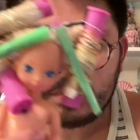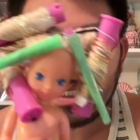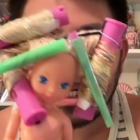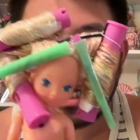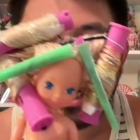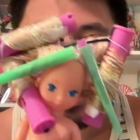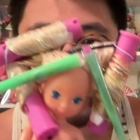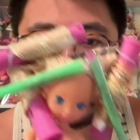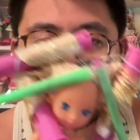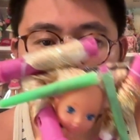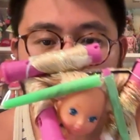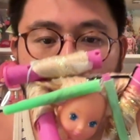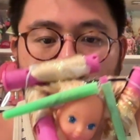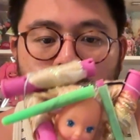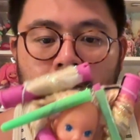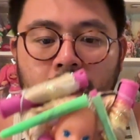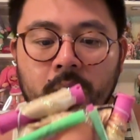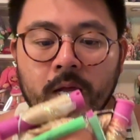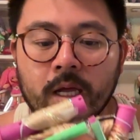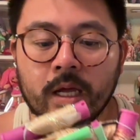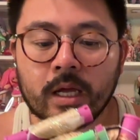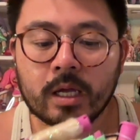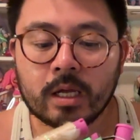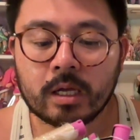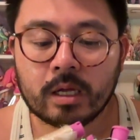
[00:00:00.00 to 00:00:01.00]
Okay.
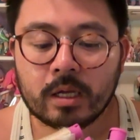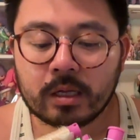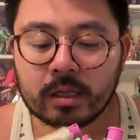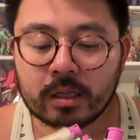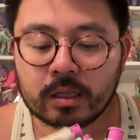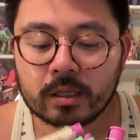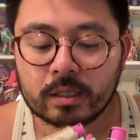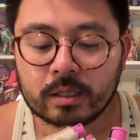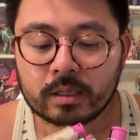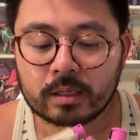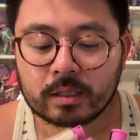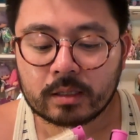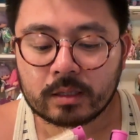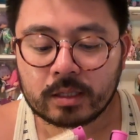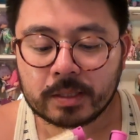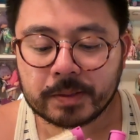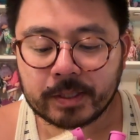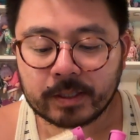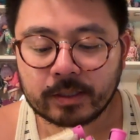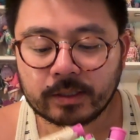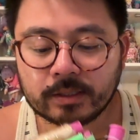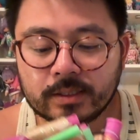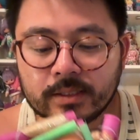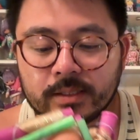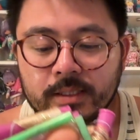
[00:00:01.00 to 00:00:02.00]
The
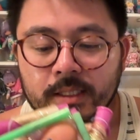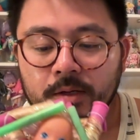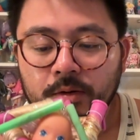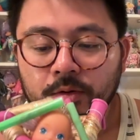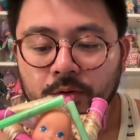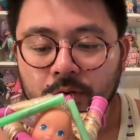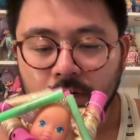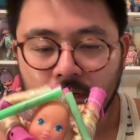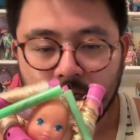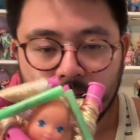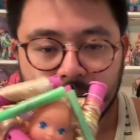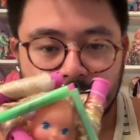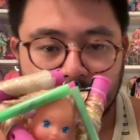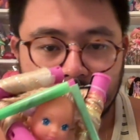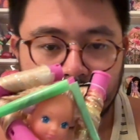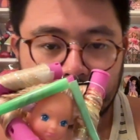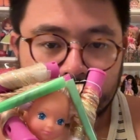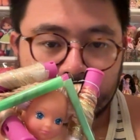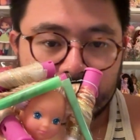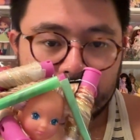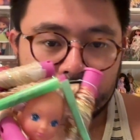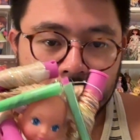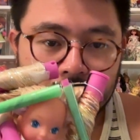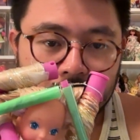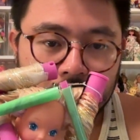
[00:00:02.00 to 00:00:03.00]
first order of business
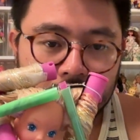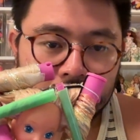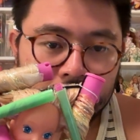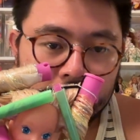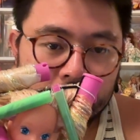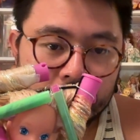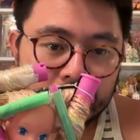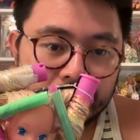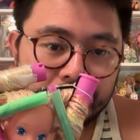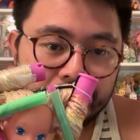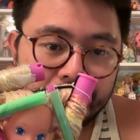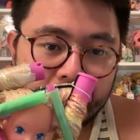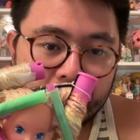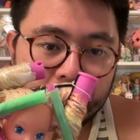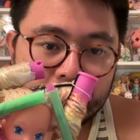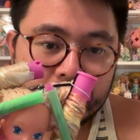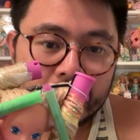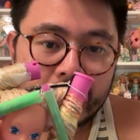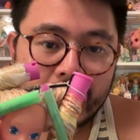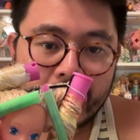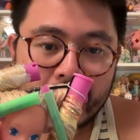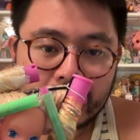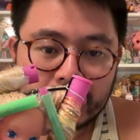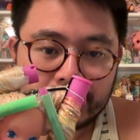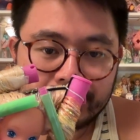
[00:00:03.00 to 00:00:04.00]
is these messy
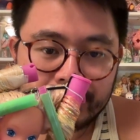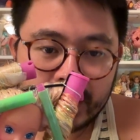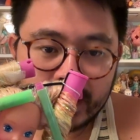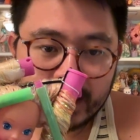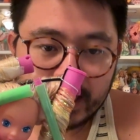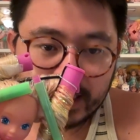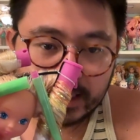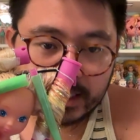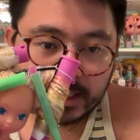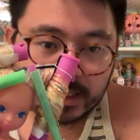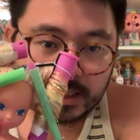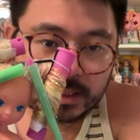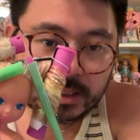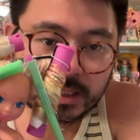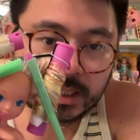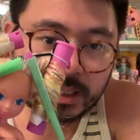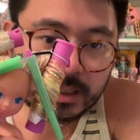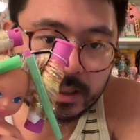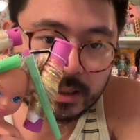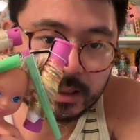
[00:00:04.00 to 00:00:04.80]
ass bangs.